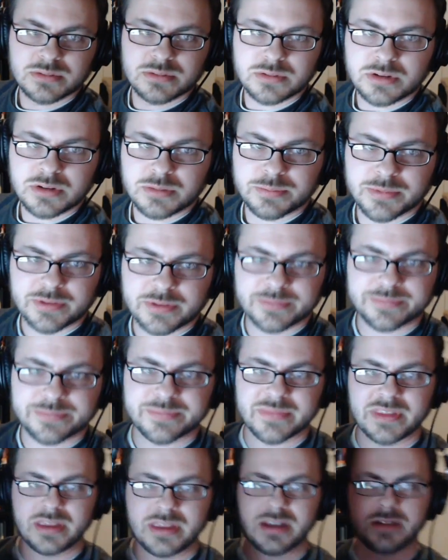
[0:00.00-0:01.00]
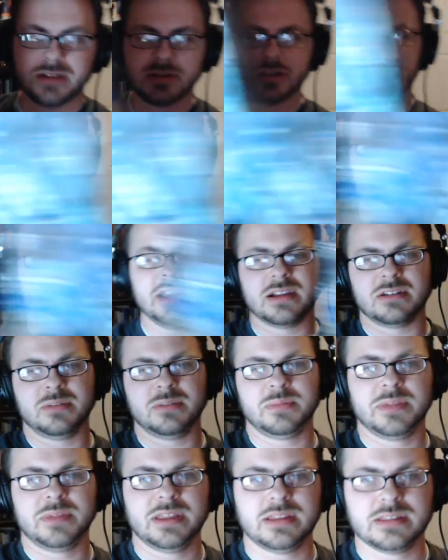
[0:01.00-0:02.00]
Whoop, you know what? Over here
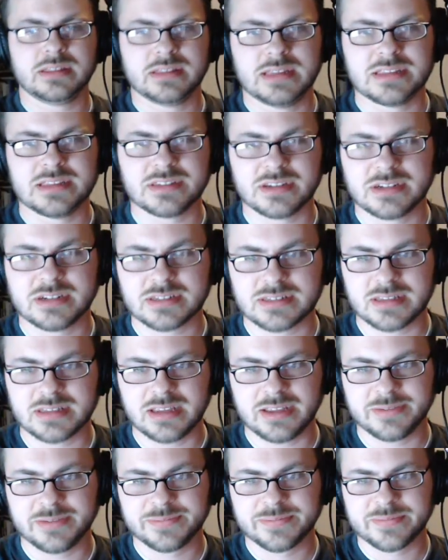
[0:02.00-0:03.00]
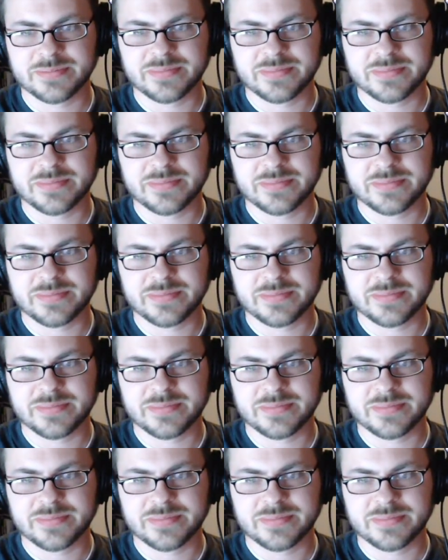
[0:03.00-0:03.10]
it'd be easier to see.